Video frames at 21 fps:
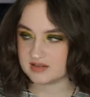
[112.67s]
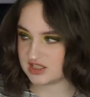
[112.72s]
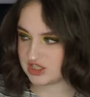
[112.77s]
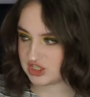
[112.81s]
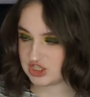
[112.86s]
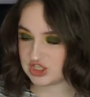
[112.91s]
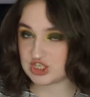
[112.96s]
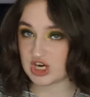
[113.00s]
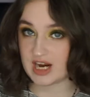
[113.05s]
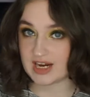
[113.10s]

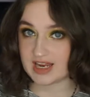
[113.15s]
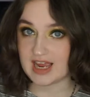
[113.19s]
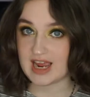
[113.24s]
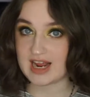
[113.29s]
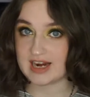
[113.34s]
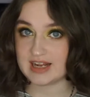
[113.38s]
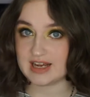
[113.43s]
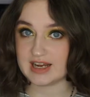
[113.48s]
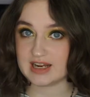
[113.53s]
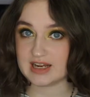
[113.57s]
this
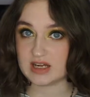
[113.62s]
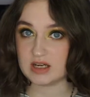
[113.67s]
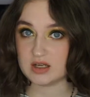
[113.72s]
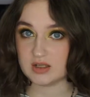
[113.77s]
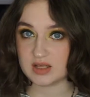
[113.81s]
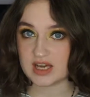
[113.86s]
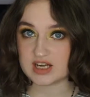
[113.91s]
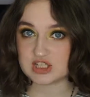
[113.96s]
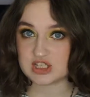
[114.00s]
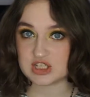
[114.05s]
gigantic
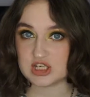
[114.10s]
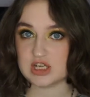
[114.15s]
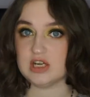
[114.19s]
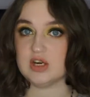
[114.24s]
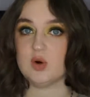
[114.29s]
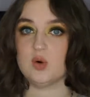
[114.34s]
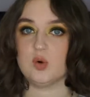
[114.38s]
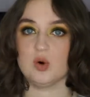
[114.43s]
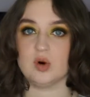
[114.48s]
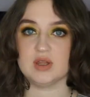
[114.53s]

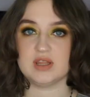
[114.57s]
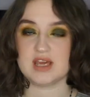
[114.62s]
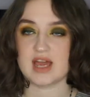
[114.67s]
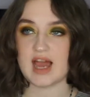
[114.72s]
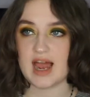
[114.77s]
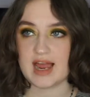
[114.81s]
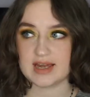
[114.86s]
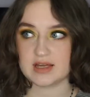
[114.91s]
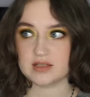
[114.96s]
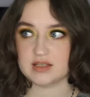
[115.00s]
collection or the
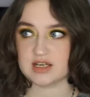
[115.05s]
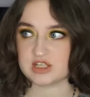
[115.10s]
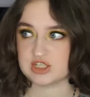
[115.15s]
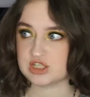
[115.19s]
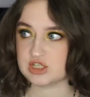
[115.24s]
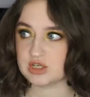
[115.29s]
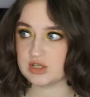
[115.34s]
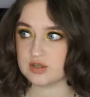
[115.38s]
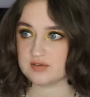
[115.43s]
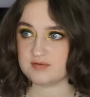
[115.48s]
eye collection or